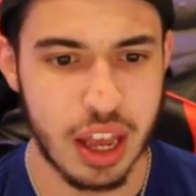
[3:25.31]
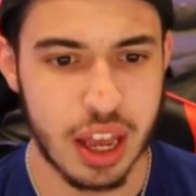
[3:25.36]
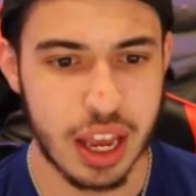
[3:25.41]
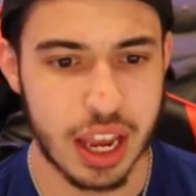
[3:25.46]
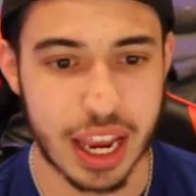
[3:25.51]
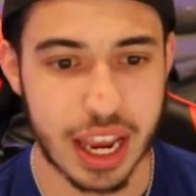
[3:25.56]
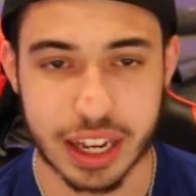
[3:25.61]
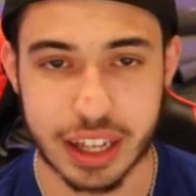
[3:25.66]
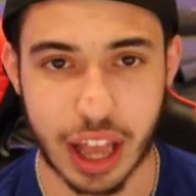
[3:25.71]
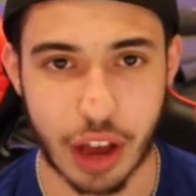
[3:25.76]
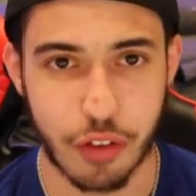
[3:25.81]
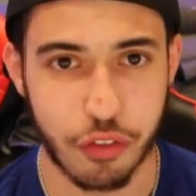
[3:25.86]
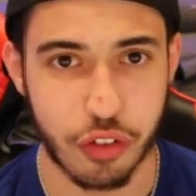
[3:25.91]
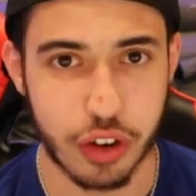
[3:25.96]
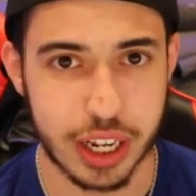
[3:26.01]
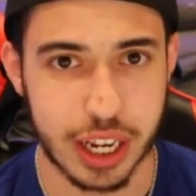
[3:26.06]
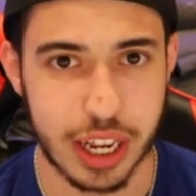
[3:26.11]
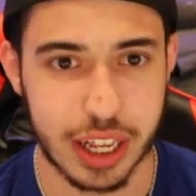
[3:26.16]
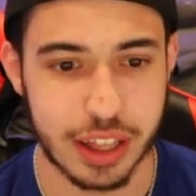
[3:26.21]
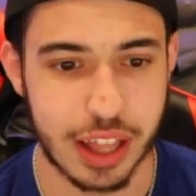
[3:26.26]
He definitely
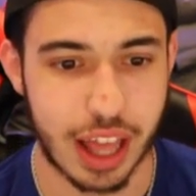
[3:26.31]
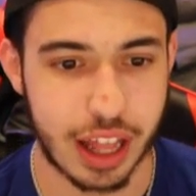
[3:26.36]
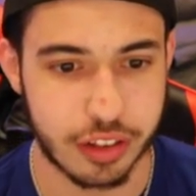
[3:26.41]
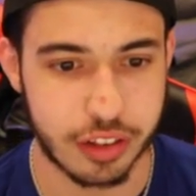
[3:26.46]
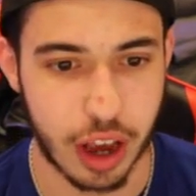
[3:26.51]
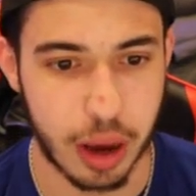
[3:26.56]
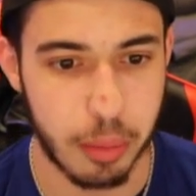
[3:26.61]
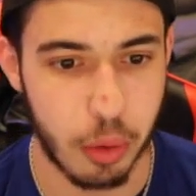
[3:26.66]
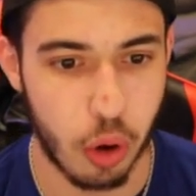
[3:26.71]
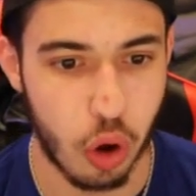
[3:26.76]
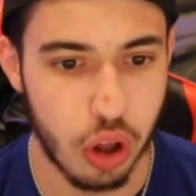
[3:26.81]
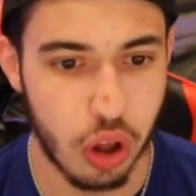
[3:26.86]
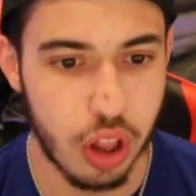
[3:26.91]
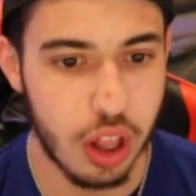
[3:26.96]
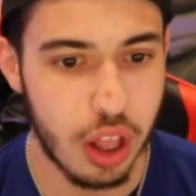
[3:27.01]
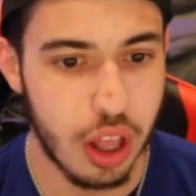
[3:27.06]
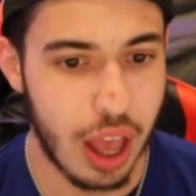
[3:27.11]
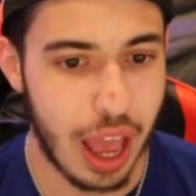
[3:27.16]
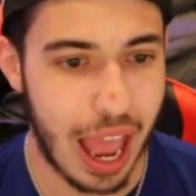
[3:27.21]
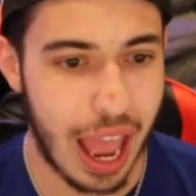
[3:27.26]
needed that double,
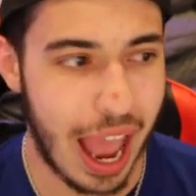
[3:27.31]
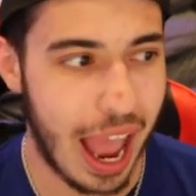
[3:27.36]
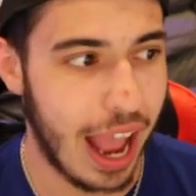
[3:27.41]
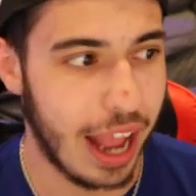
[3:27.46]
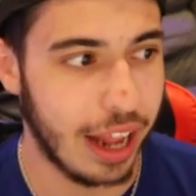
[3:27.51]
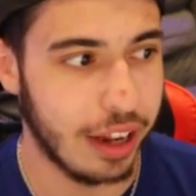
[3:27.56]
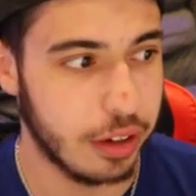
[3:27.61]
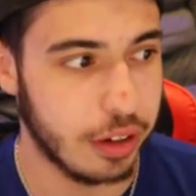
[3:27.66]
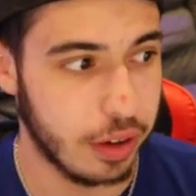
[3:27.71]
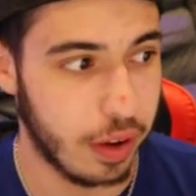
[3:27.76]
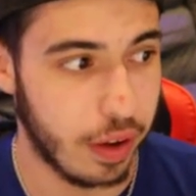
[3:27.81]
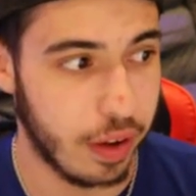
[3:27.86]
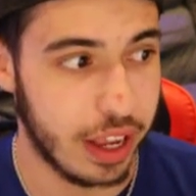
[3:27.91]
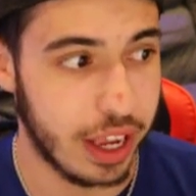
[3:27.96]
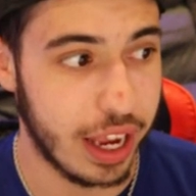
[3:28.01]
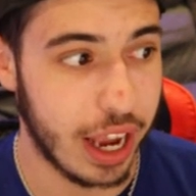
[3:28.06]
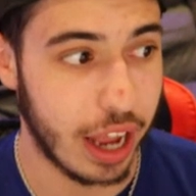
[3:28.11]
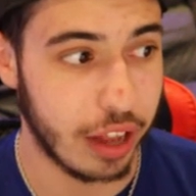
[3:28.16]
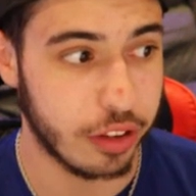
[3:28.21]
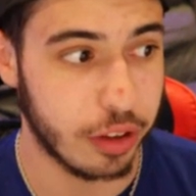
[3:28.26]
and
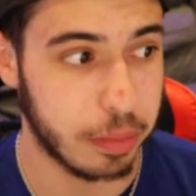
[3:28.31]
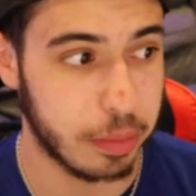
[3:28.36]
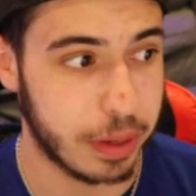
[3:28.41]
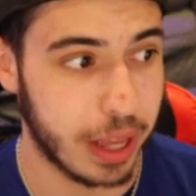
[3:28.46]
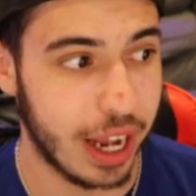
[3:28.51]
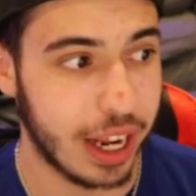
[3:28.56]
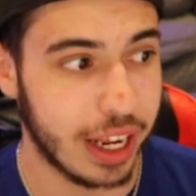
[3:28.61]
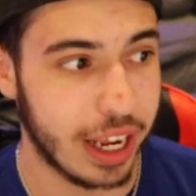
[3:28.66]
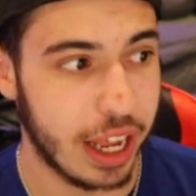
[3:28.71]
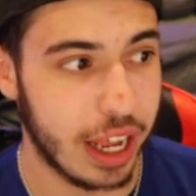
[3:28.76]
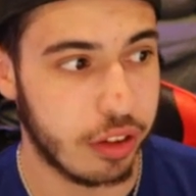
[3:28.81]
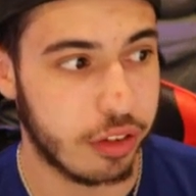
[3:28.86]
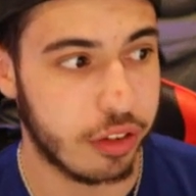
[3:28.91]
he ends up getting it.